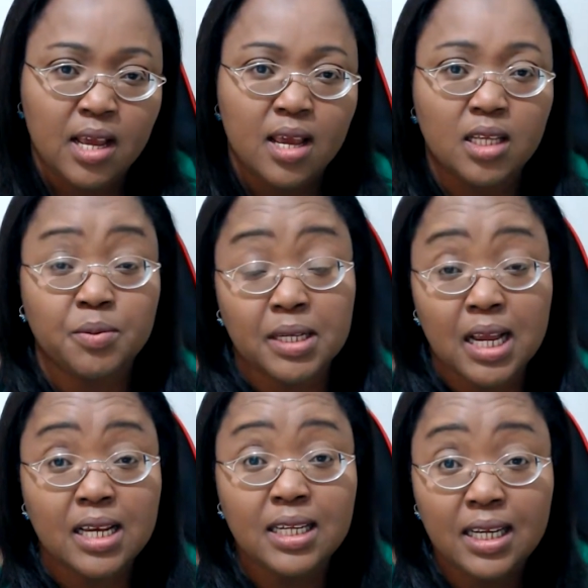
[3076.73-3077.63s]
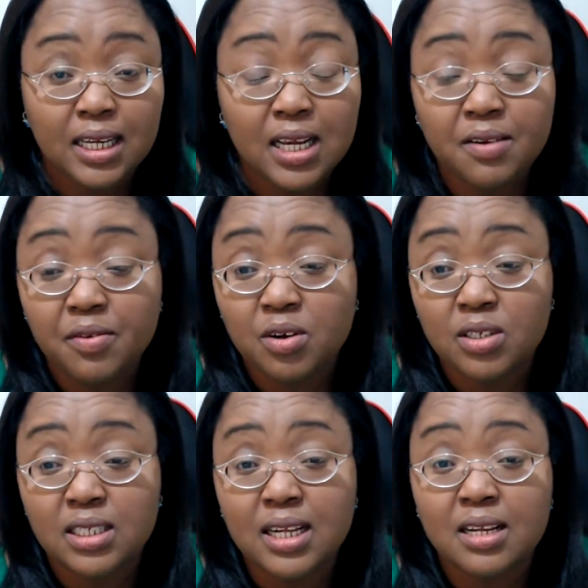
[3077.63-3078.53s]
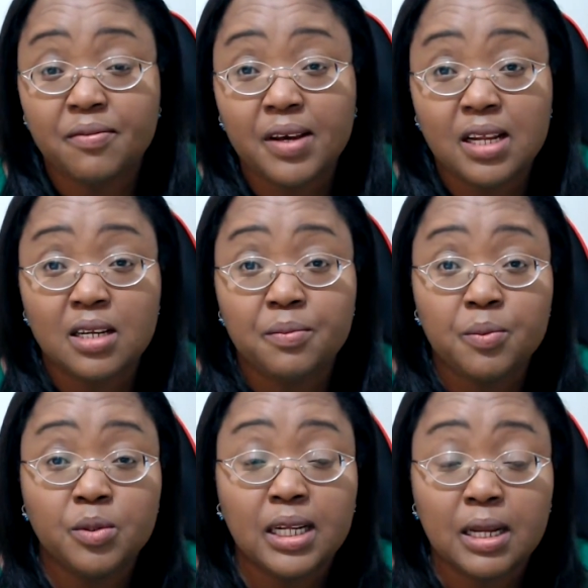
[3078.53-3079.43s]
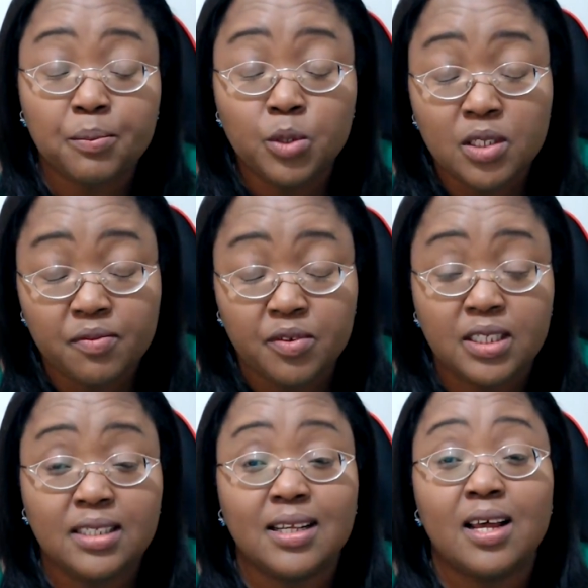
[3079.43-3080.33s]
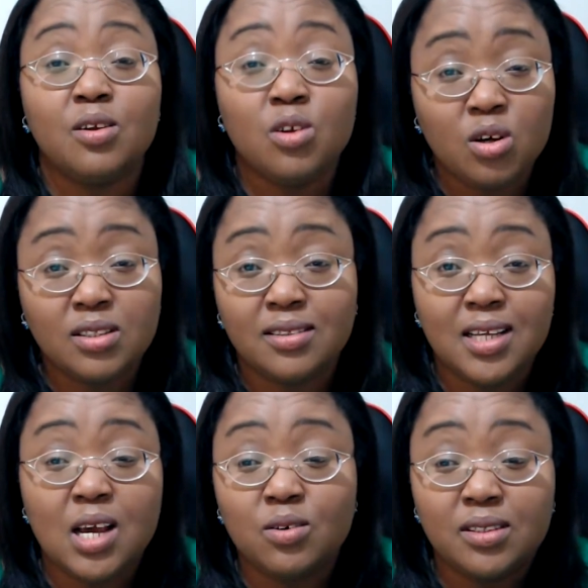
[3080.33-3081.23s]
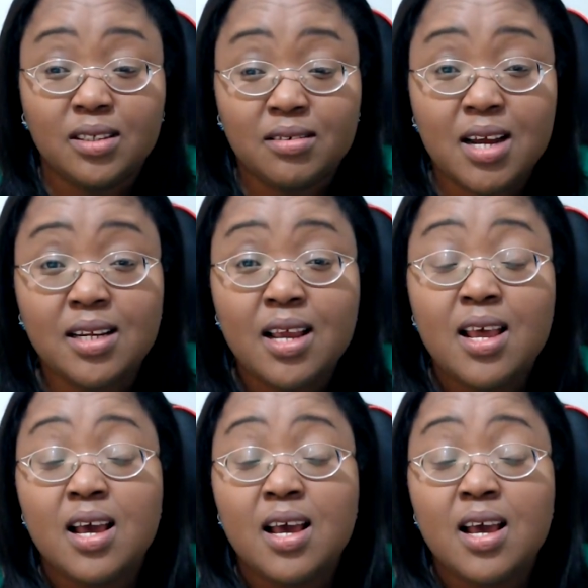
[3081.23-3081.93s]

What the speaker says: Especially again, if you consider the fact that the people that are pushing for this are not there on the ground,